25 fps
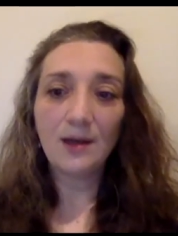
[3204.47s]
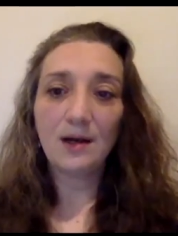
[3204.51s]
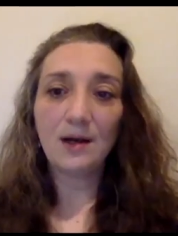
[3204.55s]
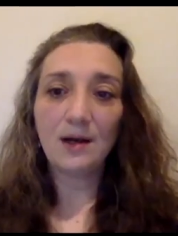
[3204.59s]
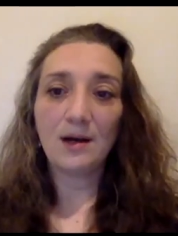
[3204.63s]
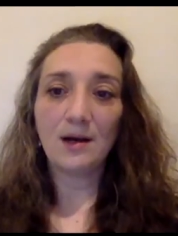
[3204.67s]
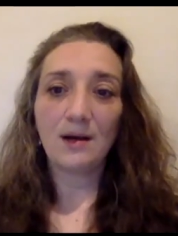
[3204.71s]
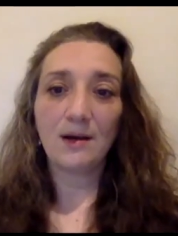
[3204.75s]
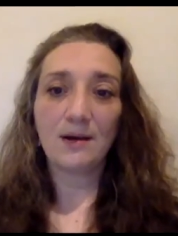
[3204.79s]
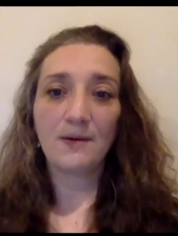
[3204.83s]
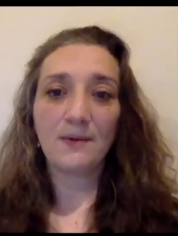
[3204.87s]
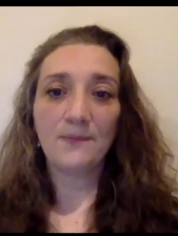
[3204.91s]

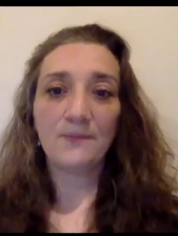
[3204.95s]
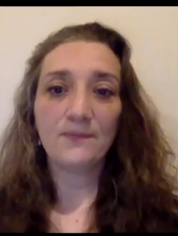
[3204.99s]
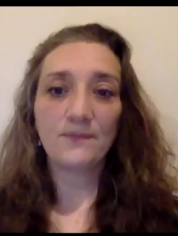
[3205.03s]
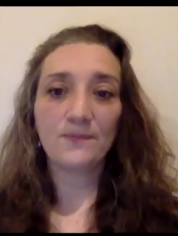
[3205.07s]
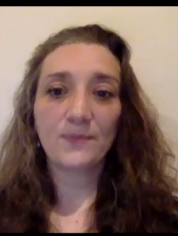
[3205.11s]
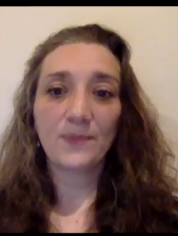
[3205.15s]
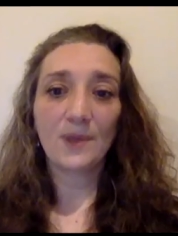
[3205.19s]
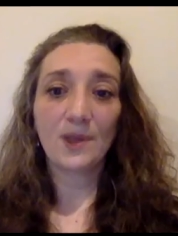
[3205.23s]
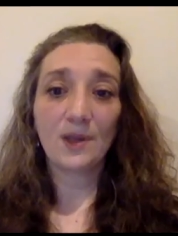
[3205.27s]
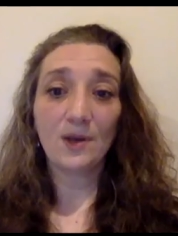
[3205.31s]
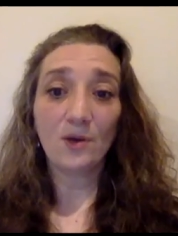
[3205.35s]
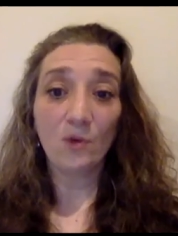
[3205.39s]
Um,
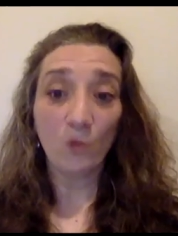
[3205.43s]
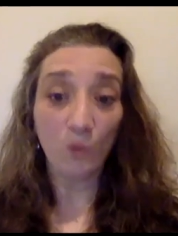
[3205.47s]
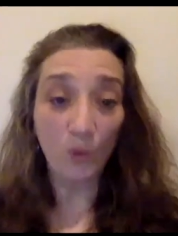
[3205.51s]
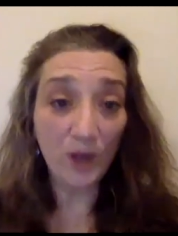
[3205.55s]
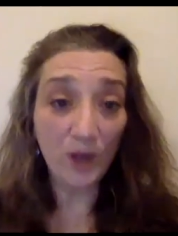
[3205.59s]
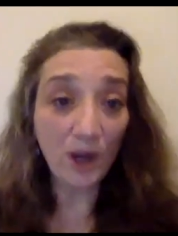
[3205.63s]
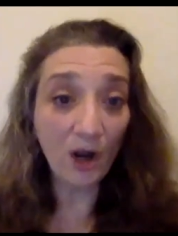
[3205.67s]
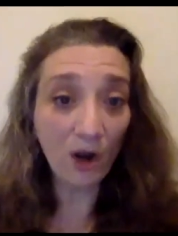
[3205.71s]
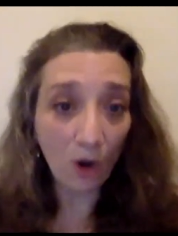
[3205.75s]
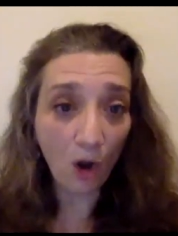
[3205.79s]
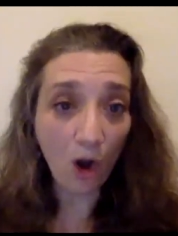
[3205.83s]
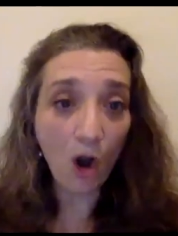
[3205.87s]

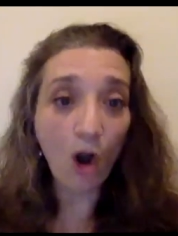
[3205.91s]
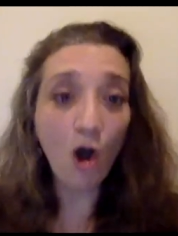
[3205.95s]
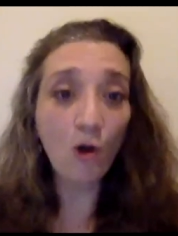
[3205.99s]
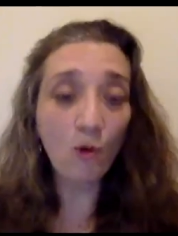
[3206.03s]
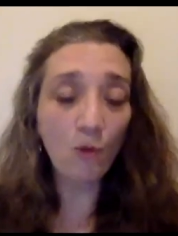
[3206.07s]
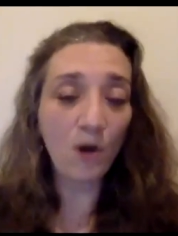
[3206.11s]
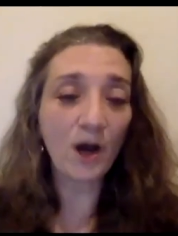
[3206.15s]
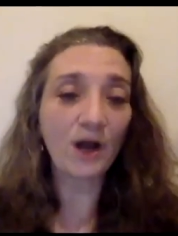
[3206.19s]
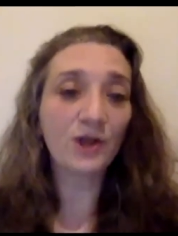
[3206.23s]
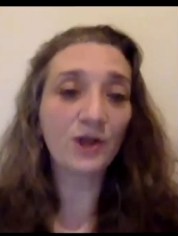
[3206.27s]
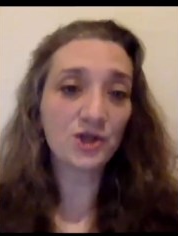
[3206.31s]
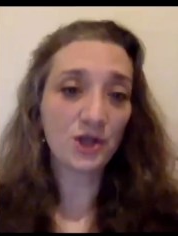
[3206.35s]
we are all
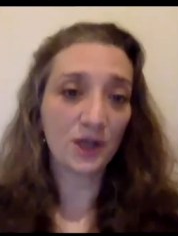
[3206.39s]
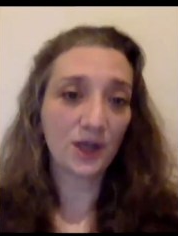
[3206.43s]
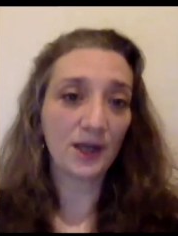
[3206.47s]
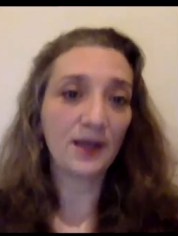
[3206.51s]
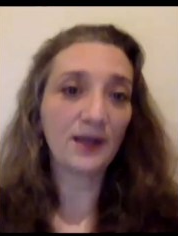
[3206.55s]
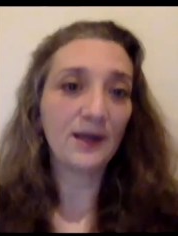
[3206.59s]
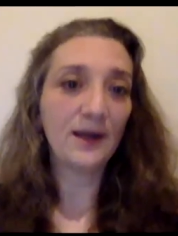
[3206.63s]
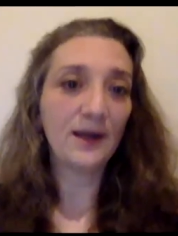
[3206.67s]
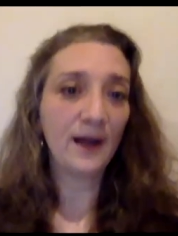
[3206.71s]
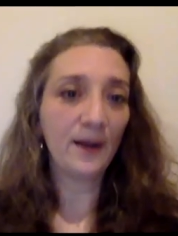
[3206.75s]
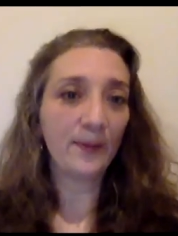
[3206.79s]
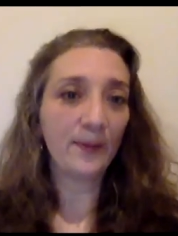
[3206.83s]
watching
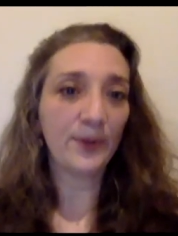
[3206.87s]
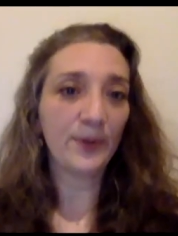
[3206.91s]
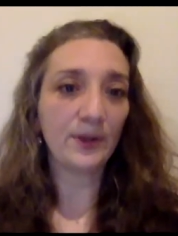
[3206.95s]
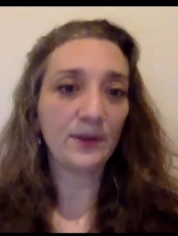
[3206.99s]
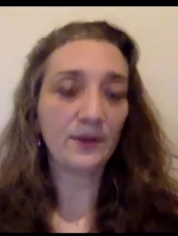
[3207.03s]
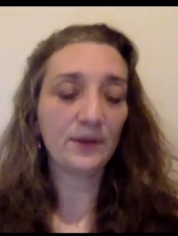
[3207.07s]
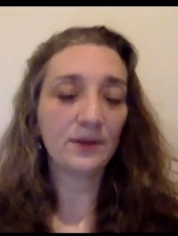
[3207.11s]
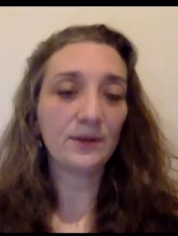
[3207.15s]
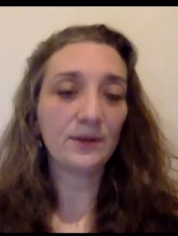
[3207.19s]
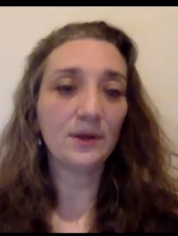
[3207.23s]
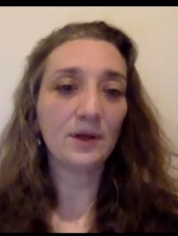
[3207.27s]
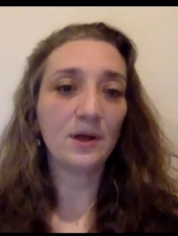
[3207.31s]
it
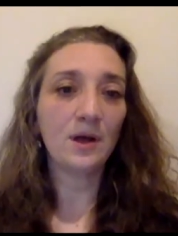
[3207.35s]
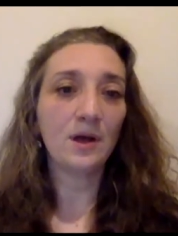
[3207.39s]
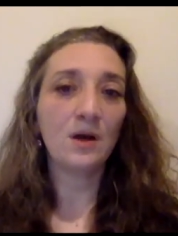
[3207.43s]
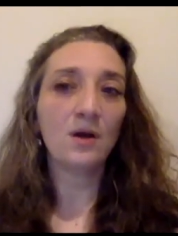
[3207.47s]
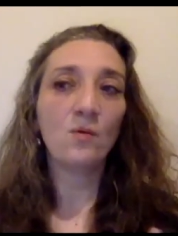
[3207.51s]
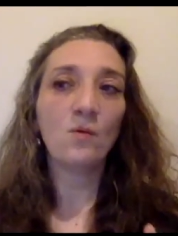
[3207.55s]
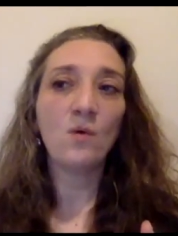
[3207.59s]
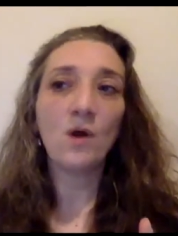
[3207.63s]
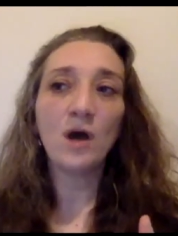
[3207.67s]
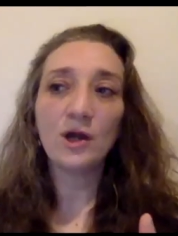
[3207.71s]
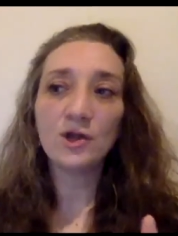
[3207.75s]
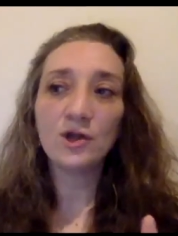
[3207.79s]
happen, uh,
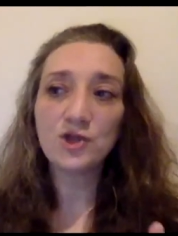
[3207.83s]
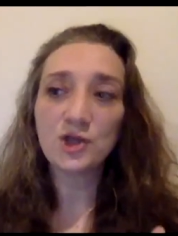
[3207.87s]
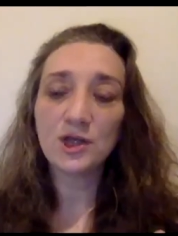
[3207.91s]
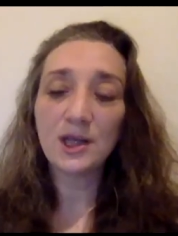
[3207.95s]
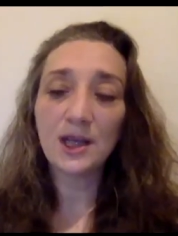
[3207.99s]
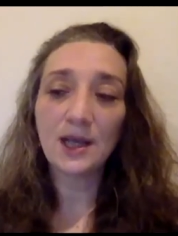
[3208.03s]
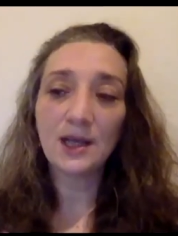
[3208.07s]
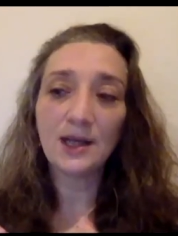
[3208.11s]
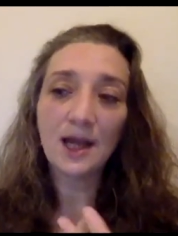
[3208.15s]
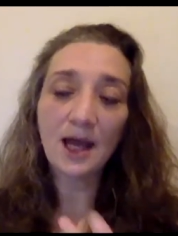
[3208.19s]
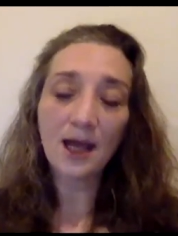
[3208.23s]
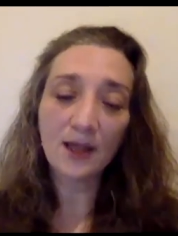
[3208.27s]

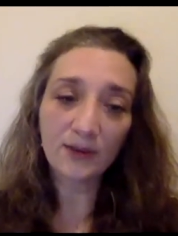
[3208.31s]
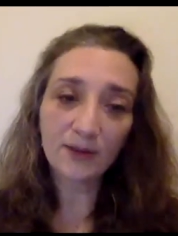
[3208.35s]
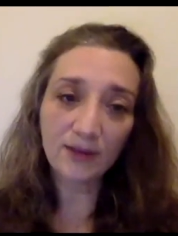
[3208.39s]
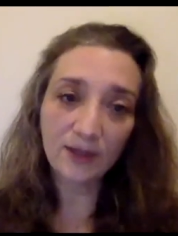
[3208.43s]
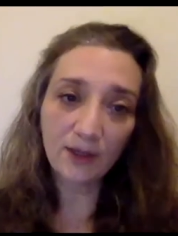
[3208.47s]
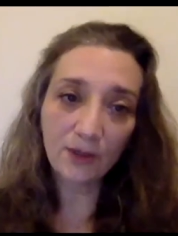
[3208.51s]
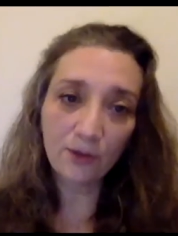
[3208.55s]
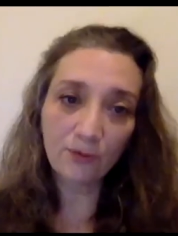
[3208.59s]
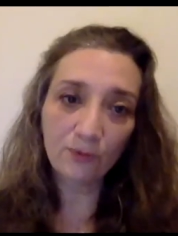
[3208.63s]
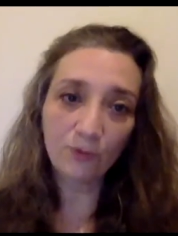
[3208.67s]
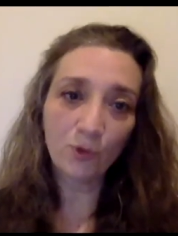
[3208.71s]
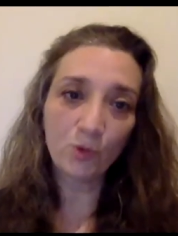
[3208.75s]
watching an
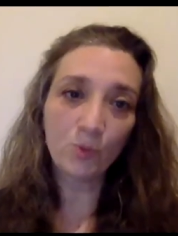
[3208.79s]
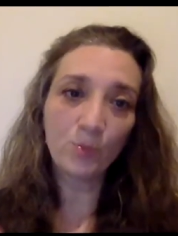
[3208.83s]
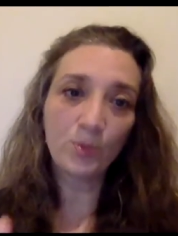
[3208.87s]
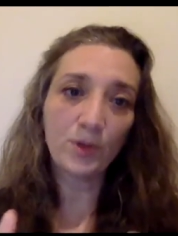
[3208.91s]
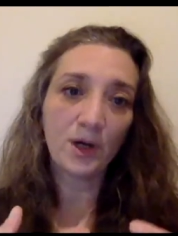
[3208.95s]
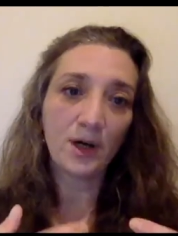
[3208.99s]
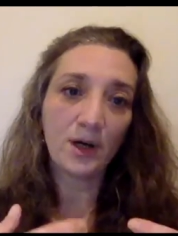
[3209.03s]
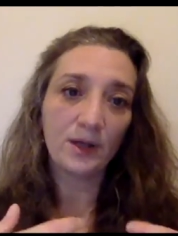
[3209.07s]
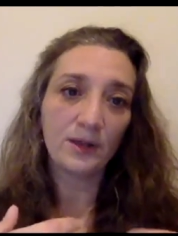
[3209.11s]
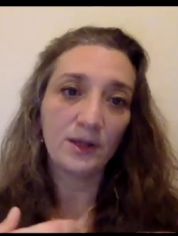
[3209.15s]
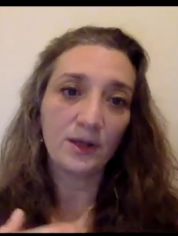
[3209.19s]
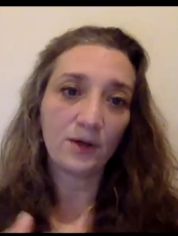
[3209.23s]
ethnic group
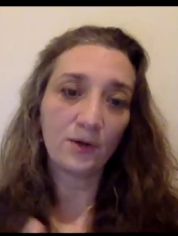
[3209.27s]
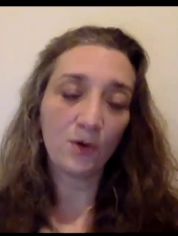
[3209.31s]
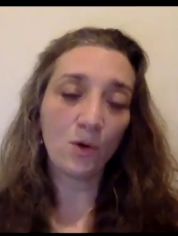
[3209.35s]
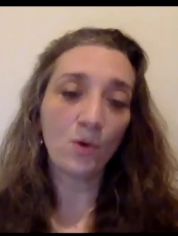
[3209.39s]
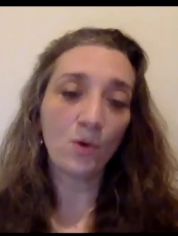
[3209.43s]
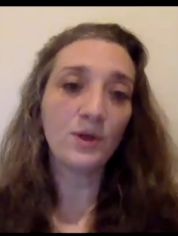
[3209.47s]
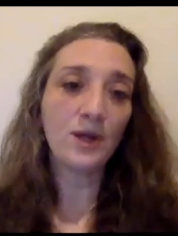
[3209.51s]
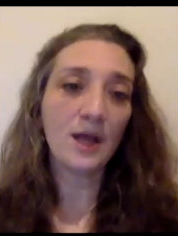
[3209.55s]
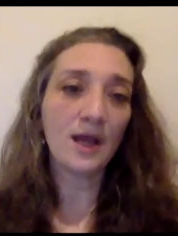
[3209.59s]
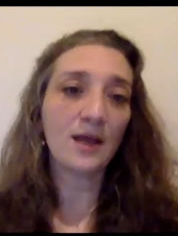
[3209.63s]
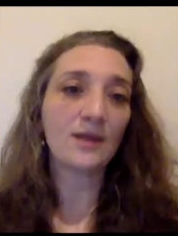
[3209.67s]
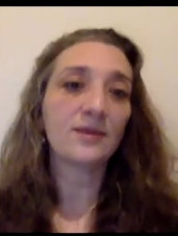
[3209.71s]
on their
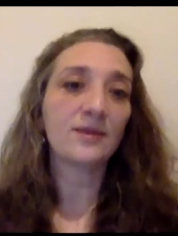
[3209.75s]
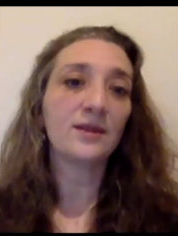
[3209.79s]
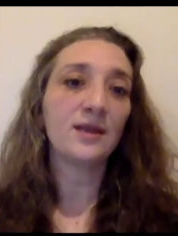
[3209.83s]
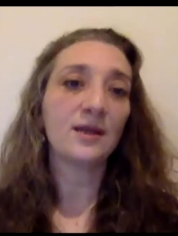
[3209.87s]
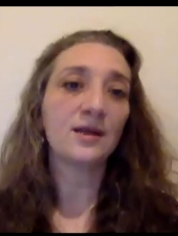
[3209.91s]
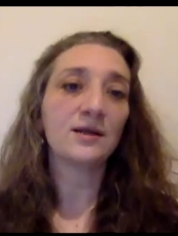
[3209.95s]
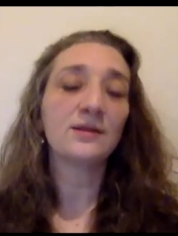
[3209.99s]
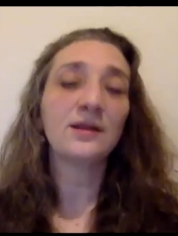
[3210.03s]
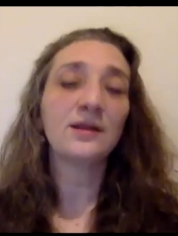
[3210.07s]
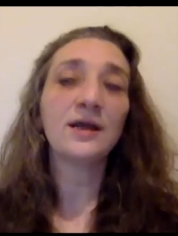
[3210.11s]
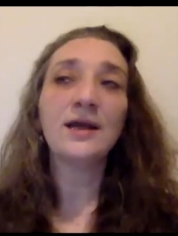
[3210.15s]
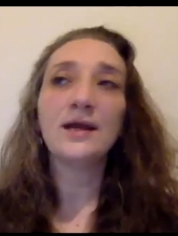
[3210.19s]
own
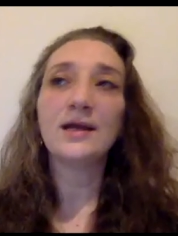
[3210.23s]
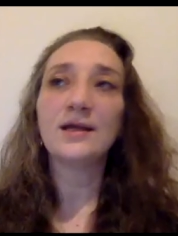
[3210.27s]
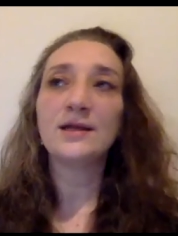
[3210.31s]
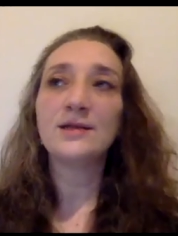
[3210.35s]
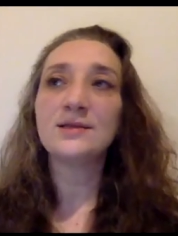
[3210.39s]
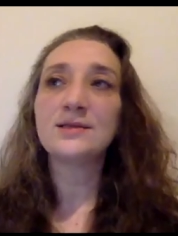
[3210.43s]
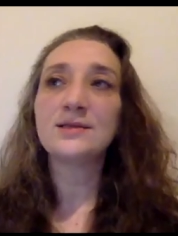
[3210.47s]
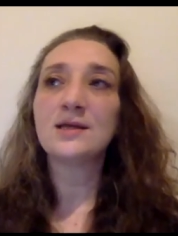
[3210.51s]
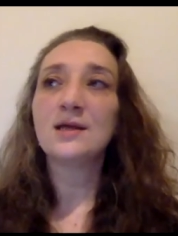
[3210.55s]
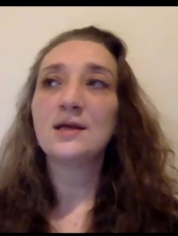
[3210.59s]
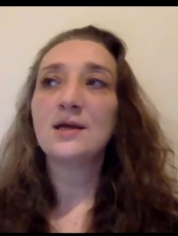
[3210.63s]
ethnic land